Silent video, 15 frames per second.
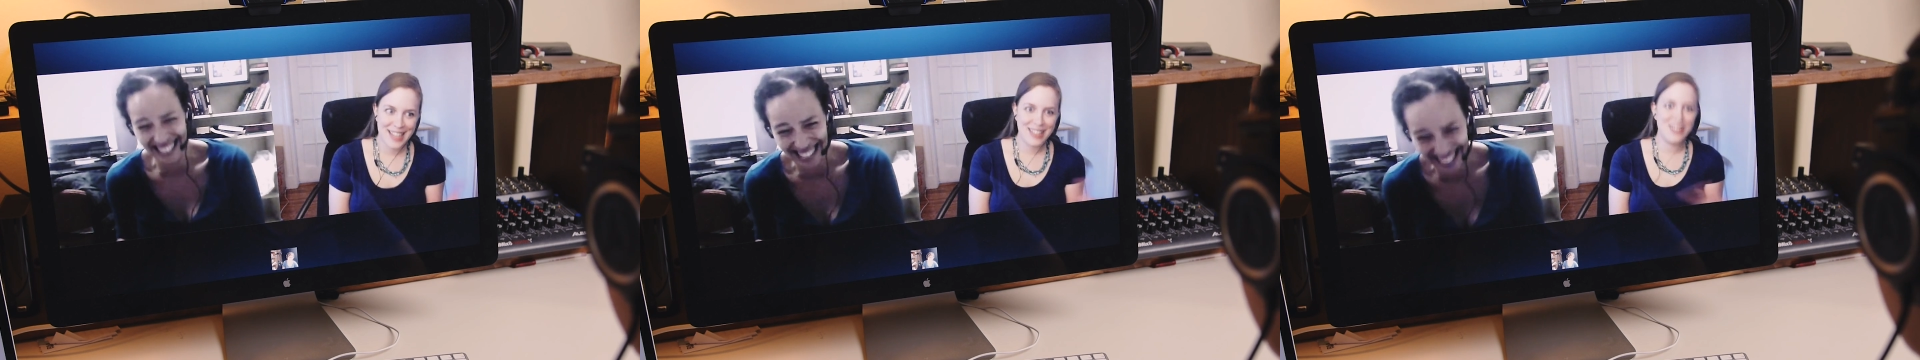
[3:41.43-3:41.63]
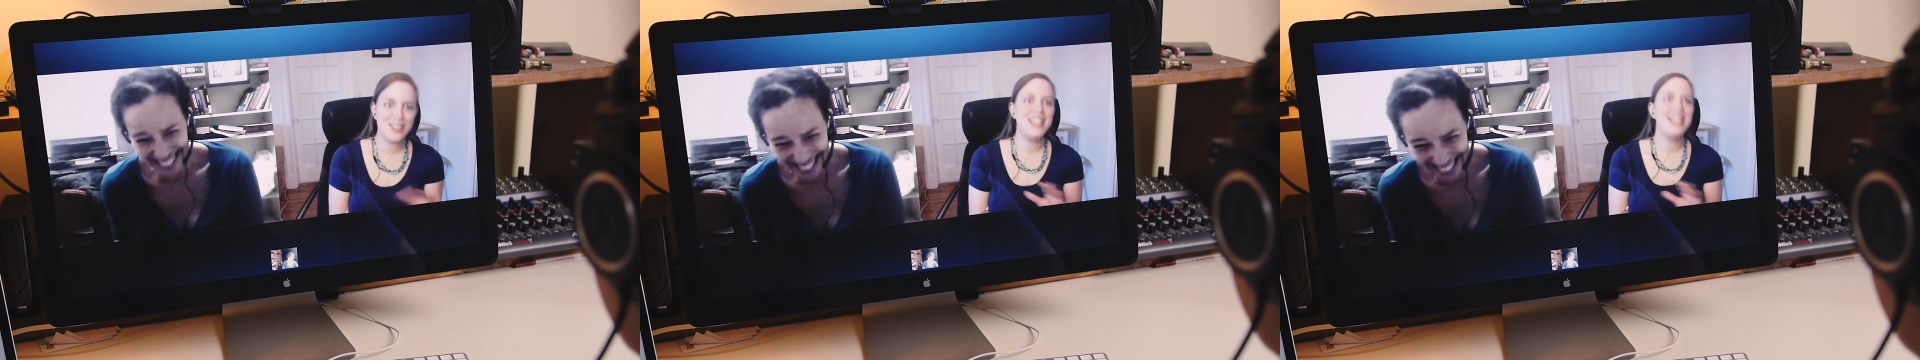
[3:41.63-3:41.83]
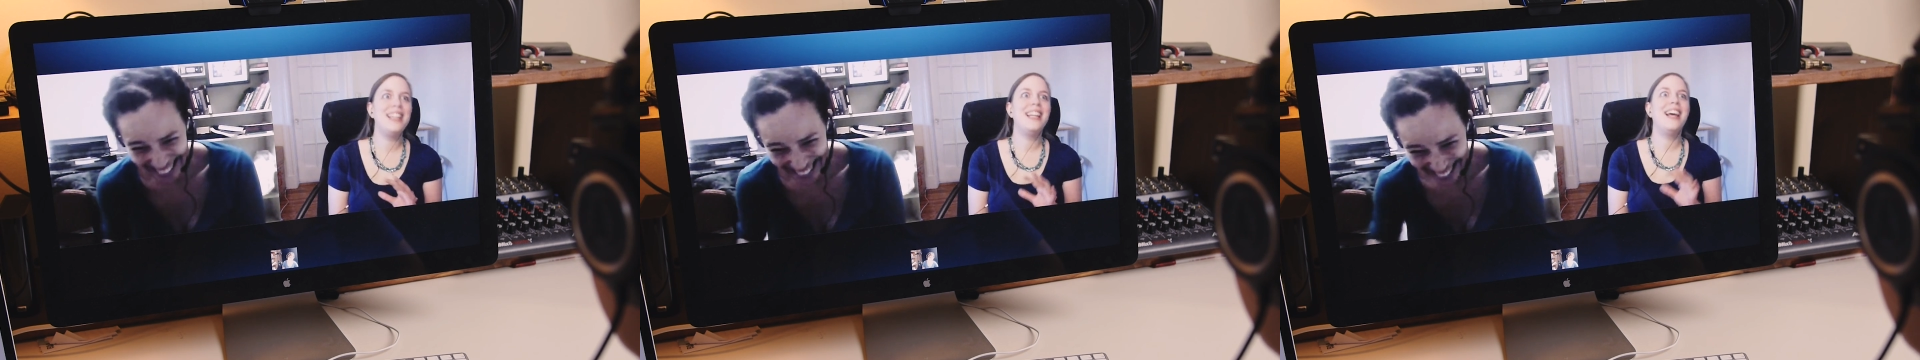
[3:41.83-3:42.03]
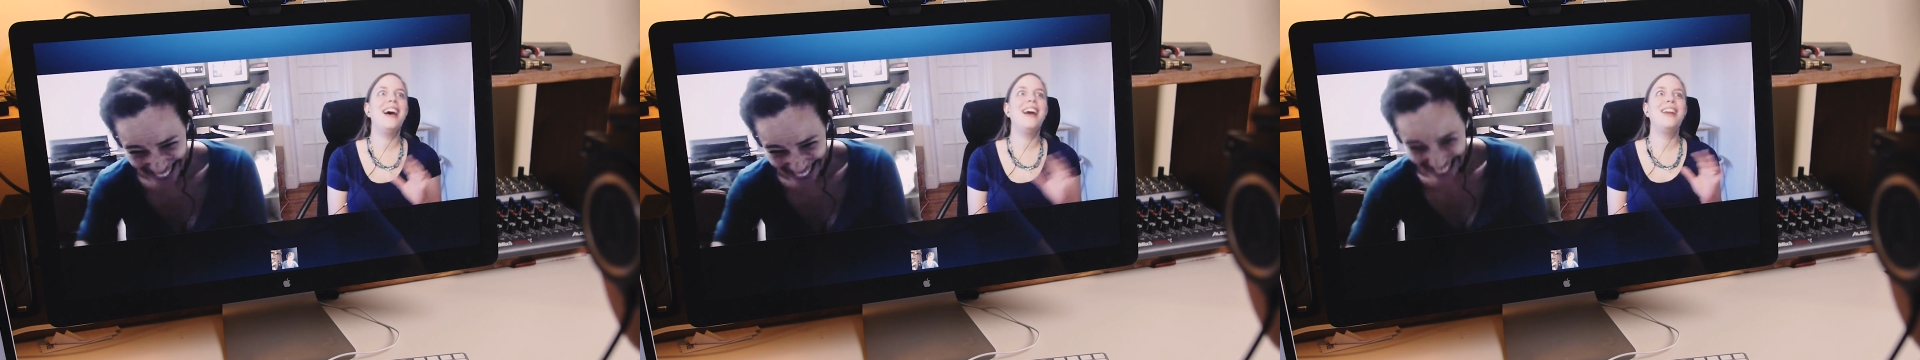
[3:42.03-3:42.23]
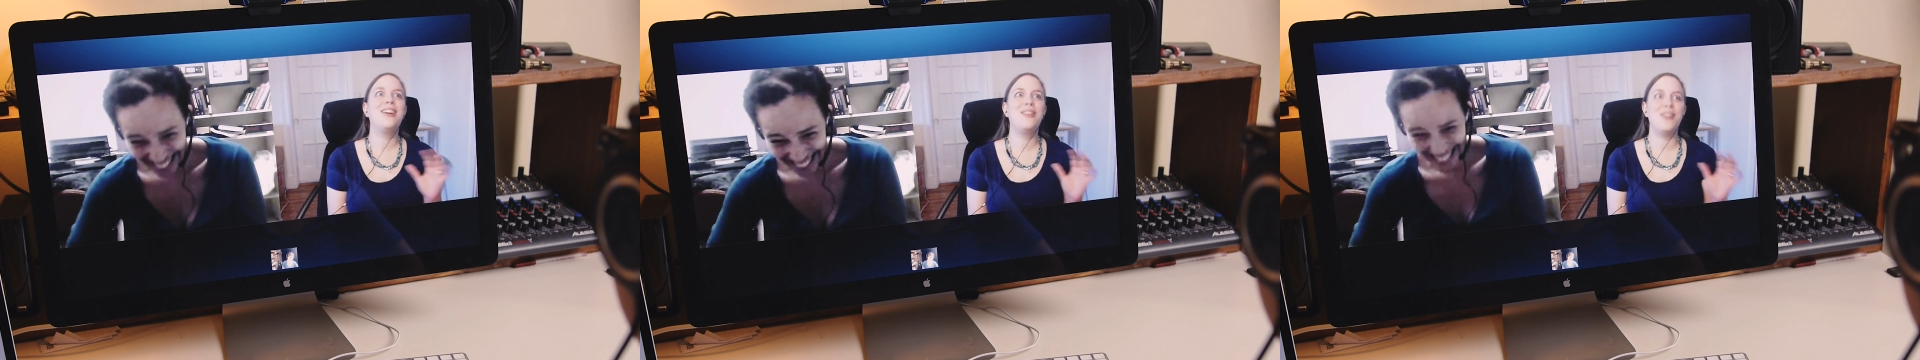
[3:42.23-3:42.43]
Speaker 1: there's a
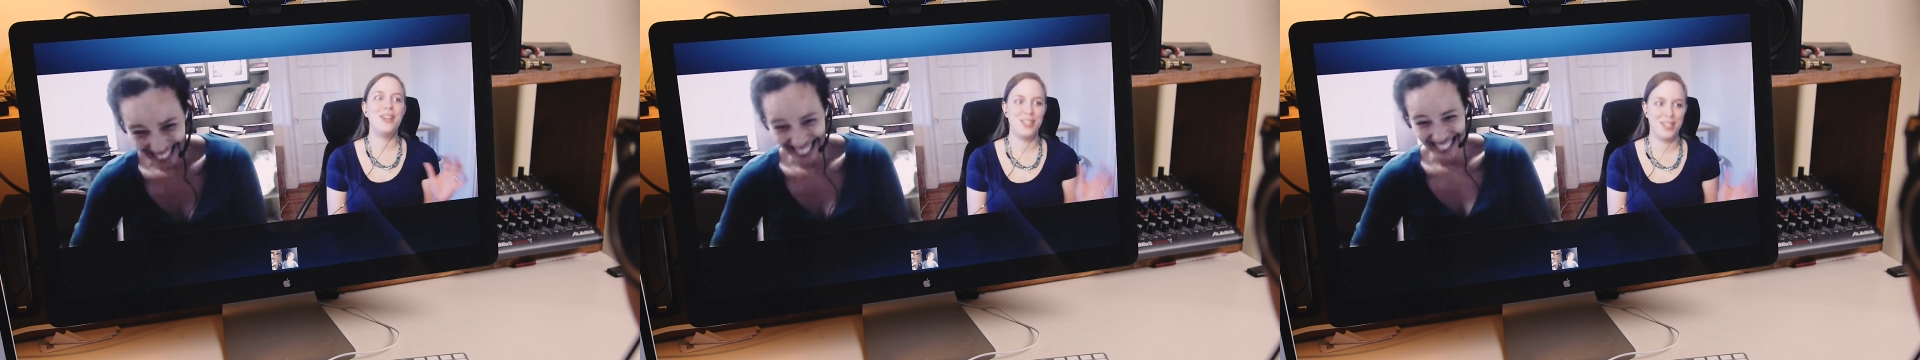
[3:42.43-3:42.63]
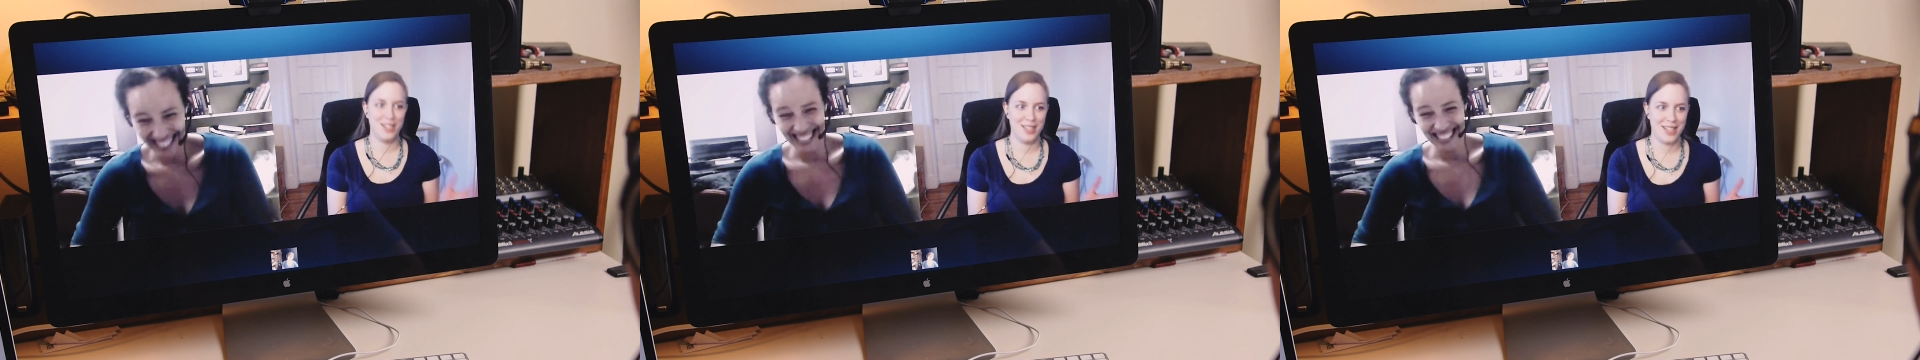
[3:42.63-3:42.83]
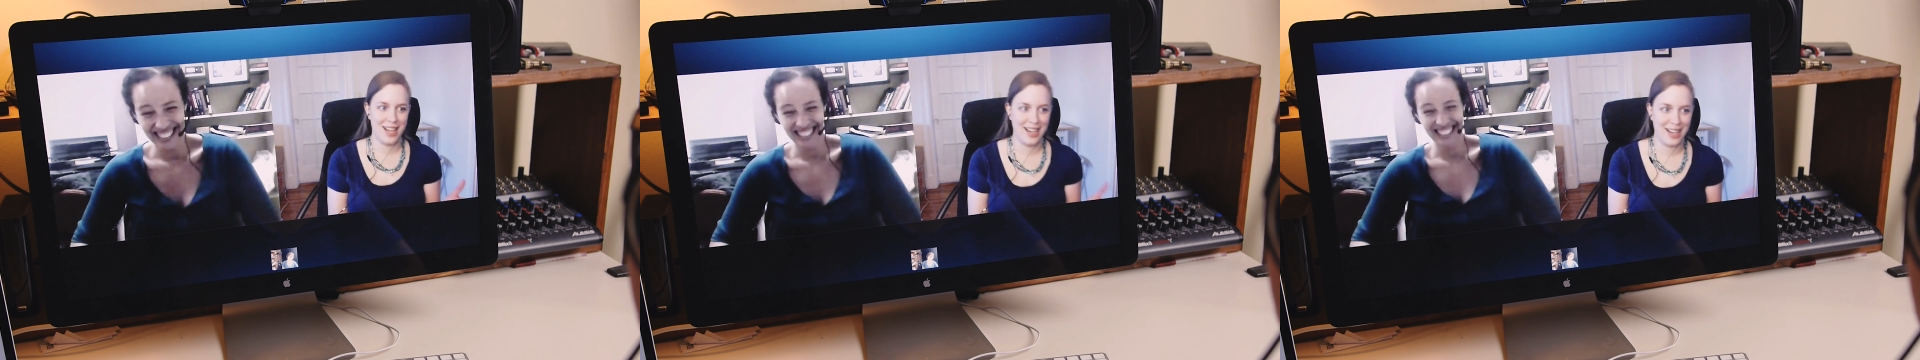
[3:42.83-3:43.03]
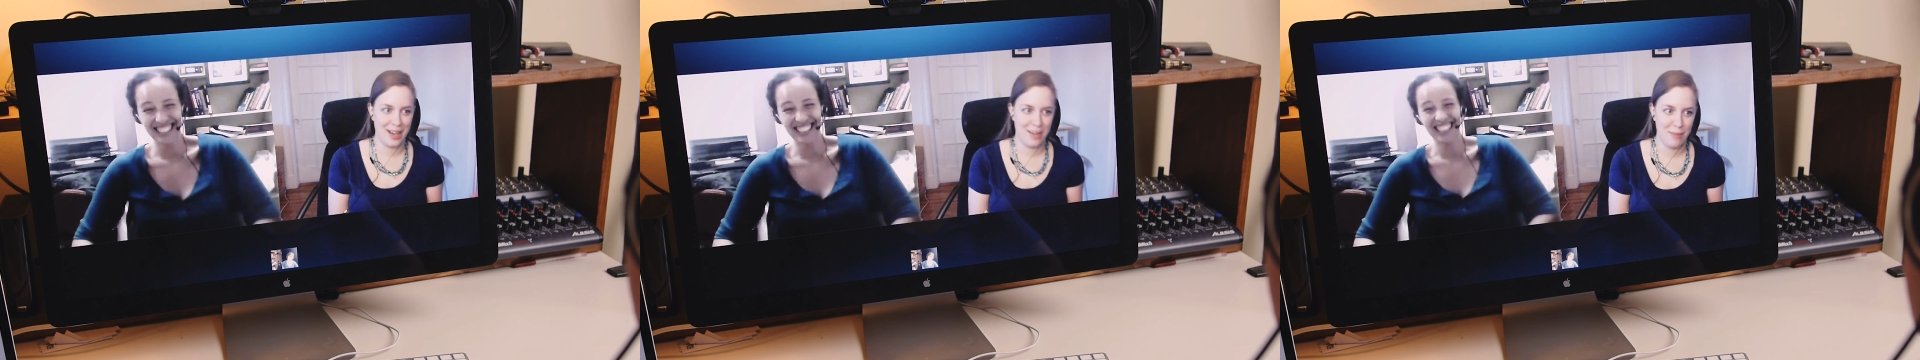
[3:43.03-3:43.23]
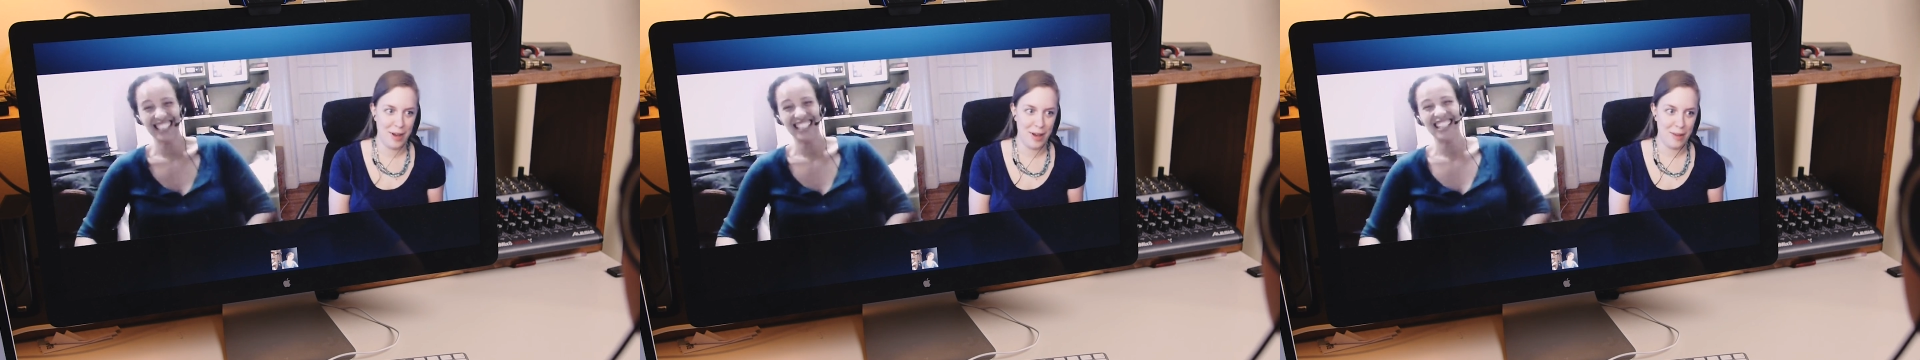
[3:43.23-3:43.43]
lot of questions that
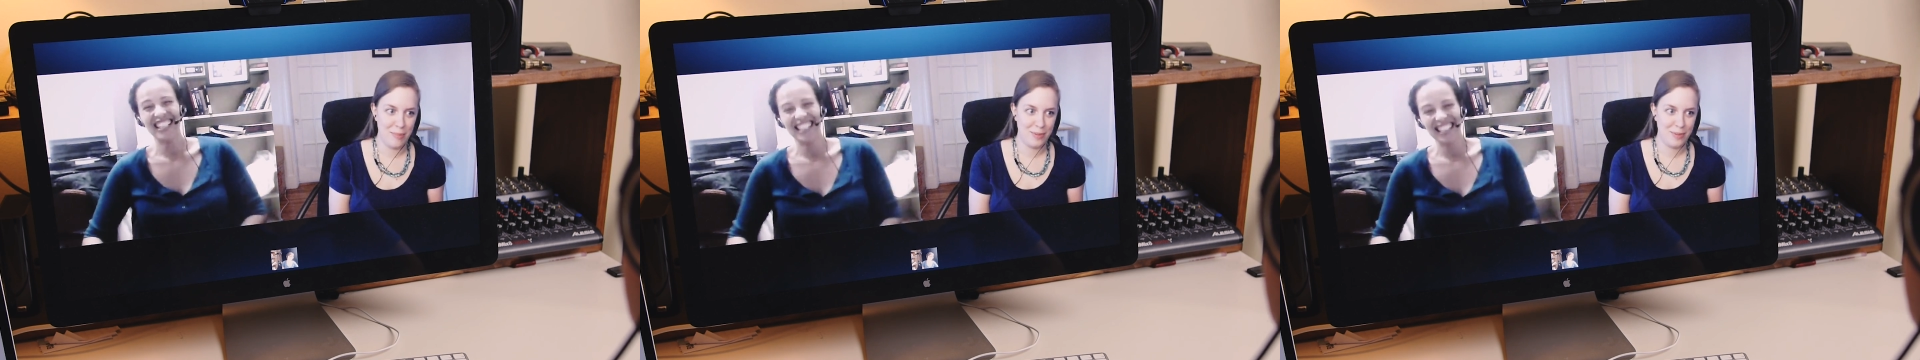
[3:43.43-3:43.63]
come up.